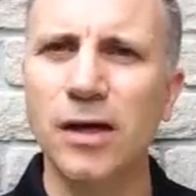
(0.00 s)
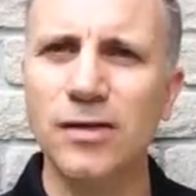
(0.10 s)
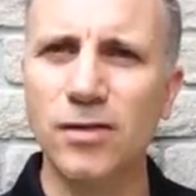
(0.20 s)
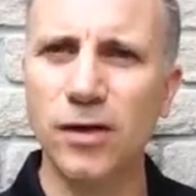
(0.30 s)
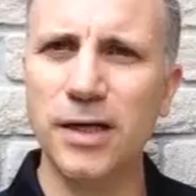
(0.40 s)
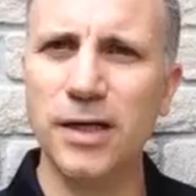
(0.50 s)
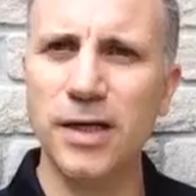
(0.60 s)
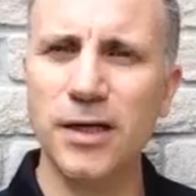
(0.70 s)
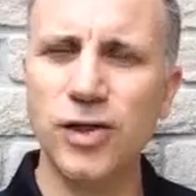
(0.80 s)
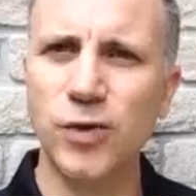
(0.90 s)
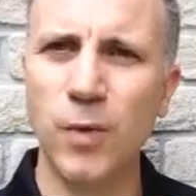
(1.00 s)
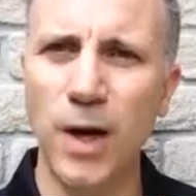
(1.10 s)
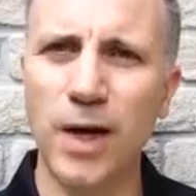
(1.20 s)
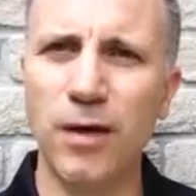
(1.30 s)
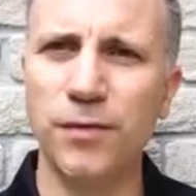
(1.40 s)
Starting at age
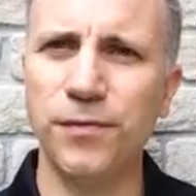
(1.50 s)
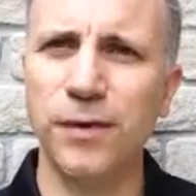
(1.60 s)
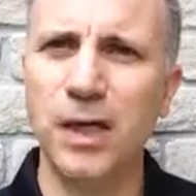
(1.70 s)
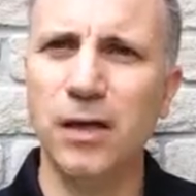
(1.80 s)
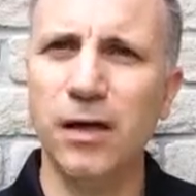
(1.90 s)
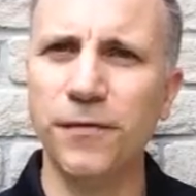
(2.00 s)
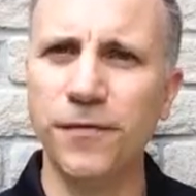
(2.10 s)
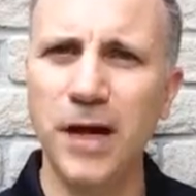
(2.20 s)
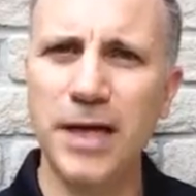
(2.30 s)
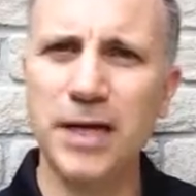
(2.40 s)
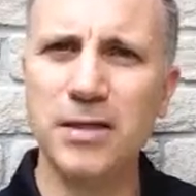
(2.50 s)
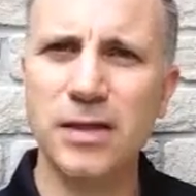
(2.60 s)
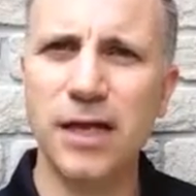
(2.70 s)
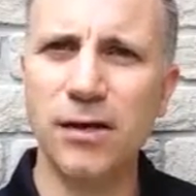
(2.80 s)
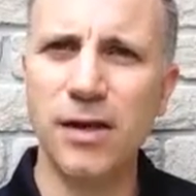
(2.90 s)
12, on Friday and
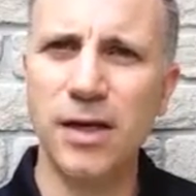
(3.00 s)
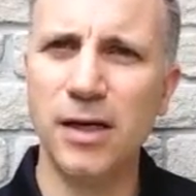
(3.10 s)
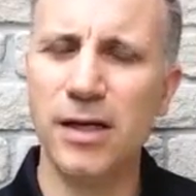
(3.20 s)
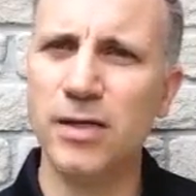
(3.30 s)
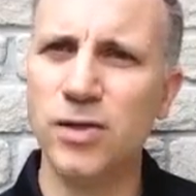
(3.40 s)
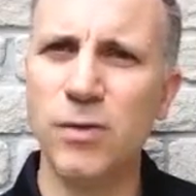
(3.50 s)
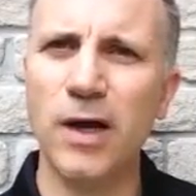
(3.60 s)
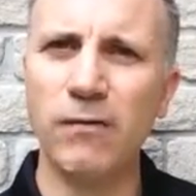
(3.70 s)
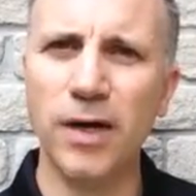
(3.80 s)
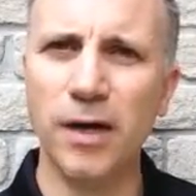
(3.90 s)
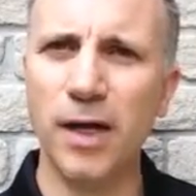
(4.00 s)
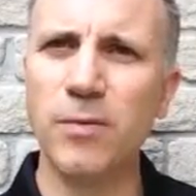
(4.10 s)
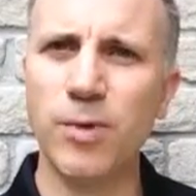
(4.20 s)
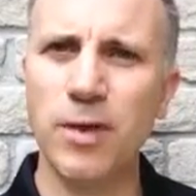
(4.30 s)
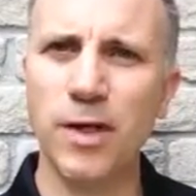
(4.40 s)
Saturday nights, you have a
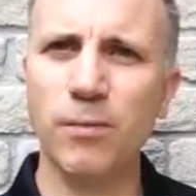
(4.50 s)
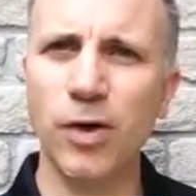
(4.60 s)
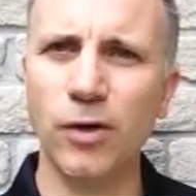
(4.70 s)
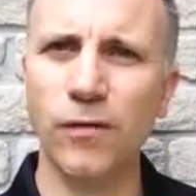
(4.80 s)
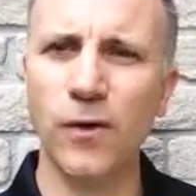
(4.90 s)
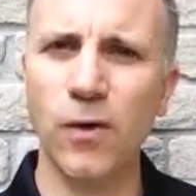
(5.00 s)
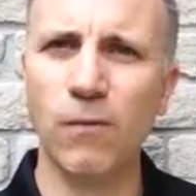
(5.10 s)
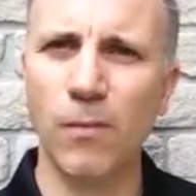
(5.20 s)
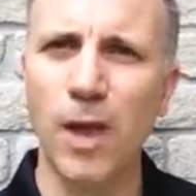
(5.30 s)
9 p.m. curfew.